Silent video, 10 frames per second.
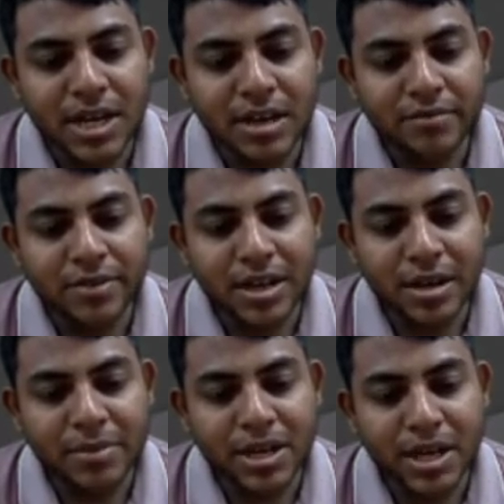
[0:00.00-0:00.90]
state
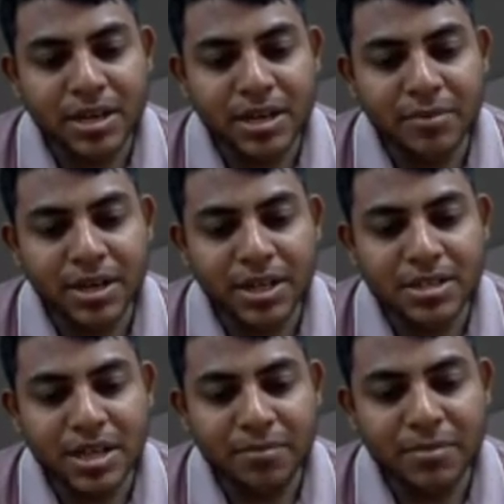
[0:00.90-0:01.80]
level Abhiyan
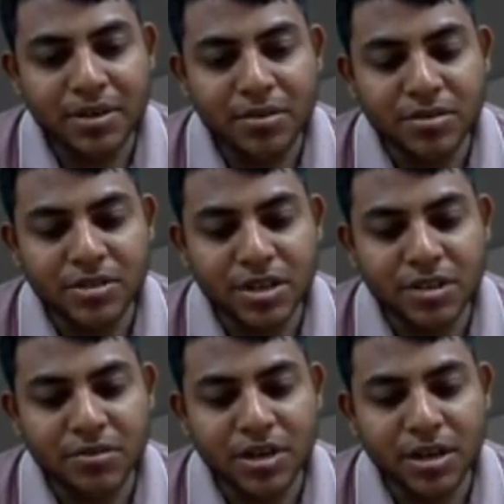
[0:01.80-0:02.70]
committees have been
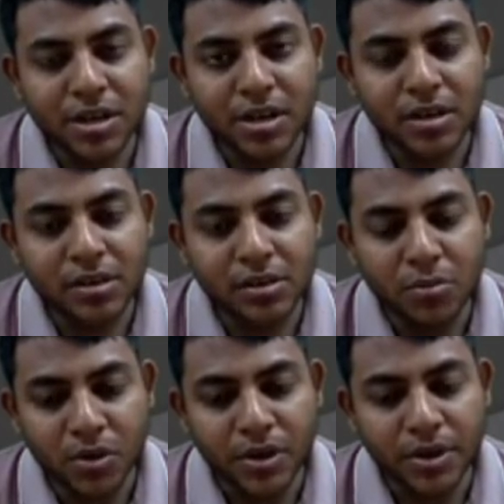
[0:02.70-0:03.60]
constituted